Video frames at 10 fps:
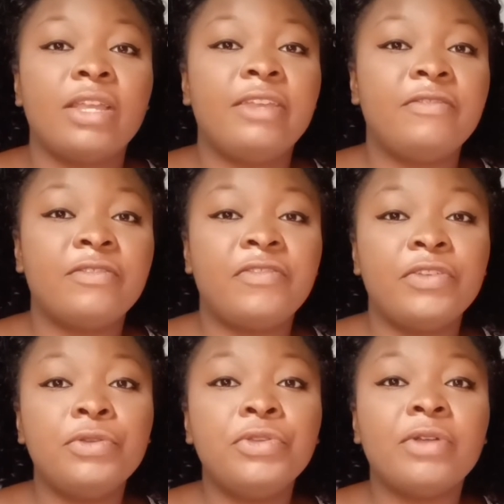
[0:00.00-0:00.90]
If you
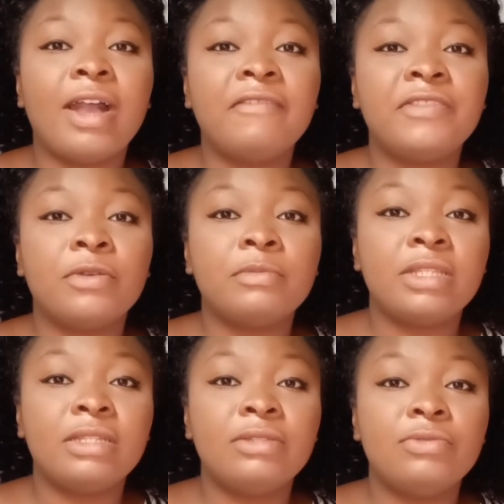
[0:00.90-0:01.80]
feel you have
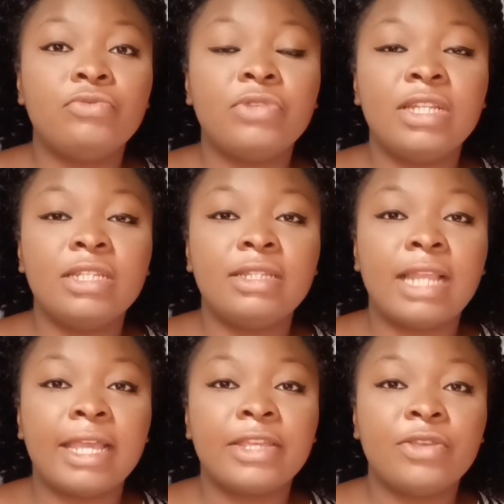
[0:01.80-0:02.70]
something really,
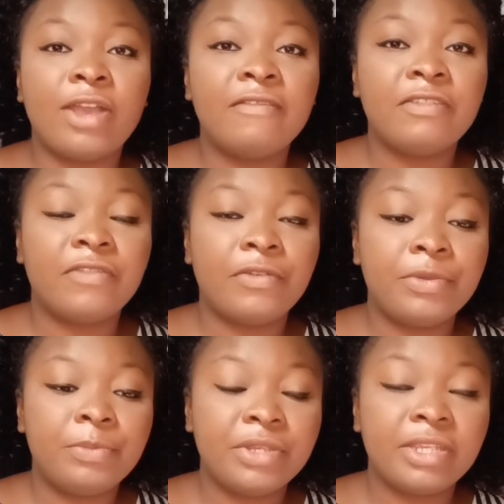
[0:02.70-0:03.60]
like you have a very
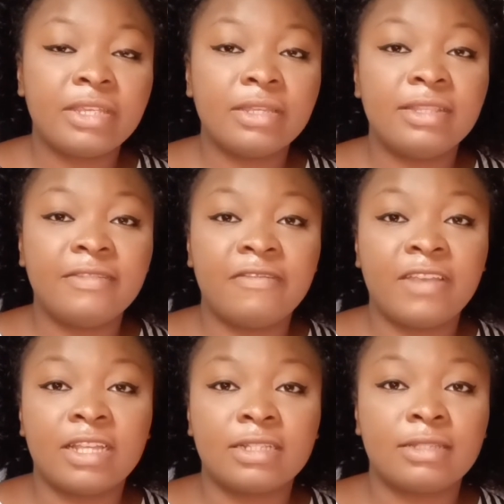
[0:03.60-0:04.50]
big
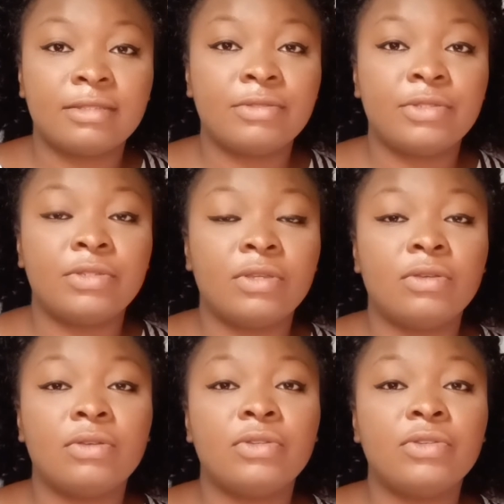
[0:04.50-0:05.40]
defect,
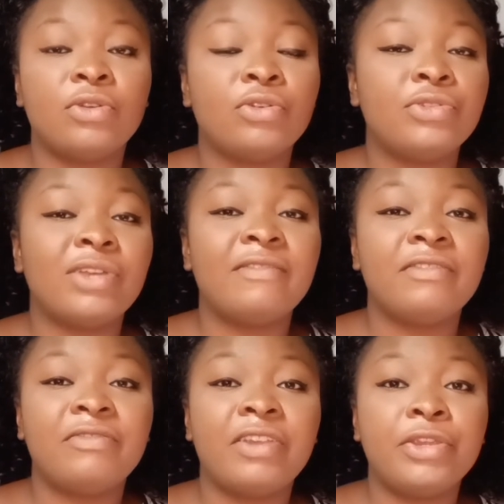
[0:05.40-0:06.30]
or you have
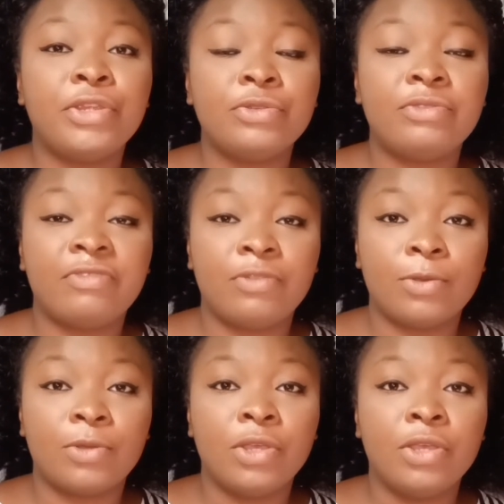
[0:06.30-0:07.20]
a very huge
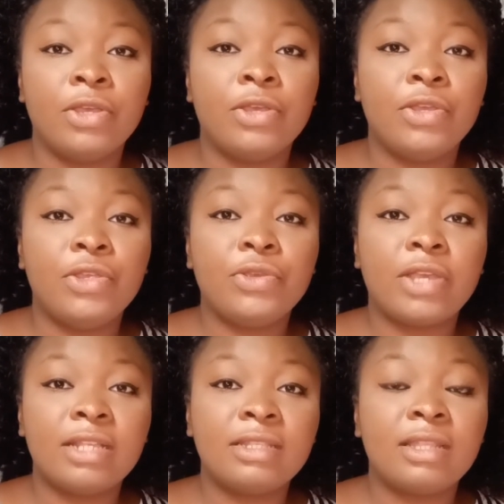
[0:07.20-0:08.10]
flaw, you
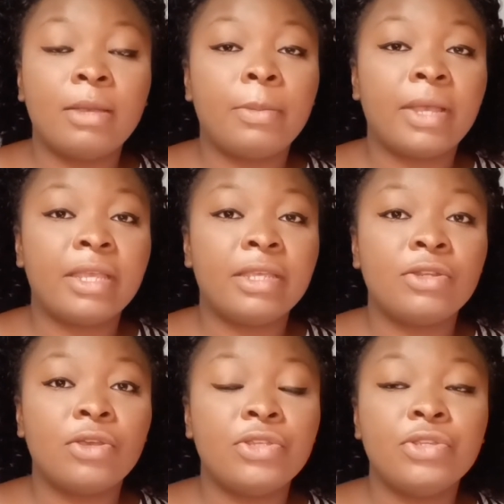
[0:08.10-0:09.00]
can start by
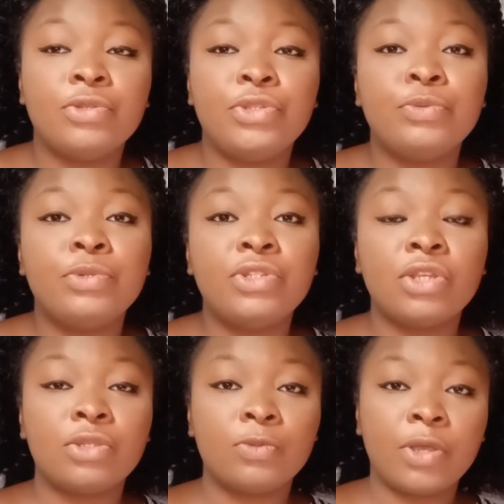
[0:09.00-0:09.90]
ignore you won't
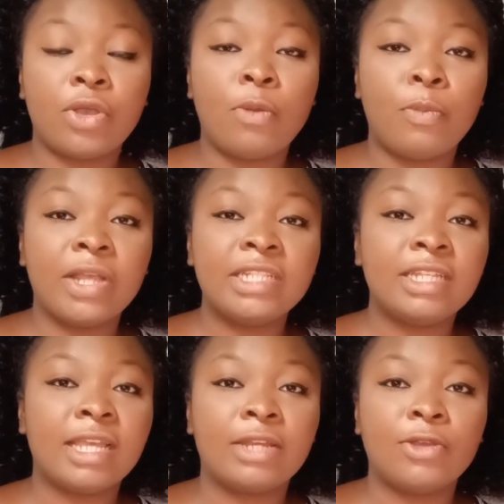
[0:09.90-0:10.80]
just wake up one
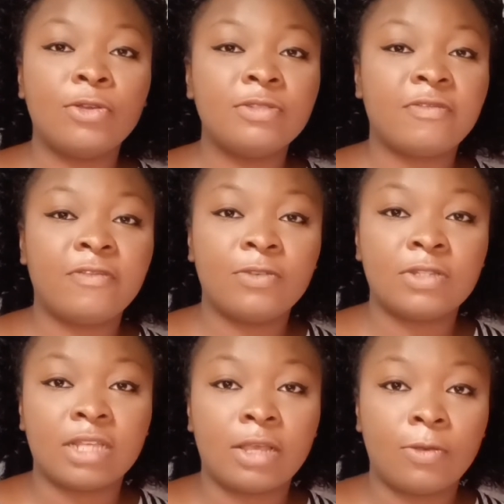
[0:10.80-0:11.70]
day and all the
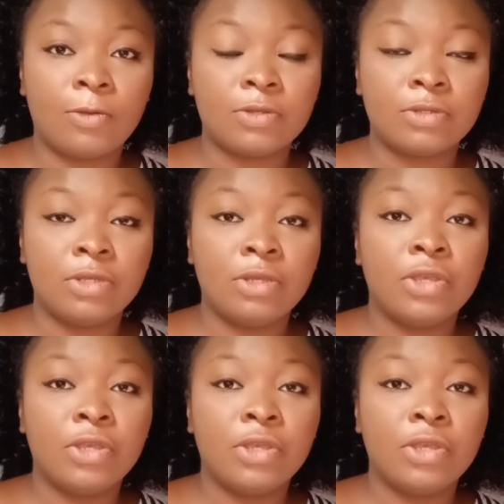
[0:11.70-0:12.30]
flaws are gone.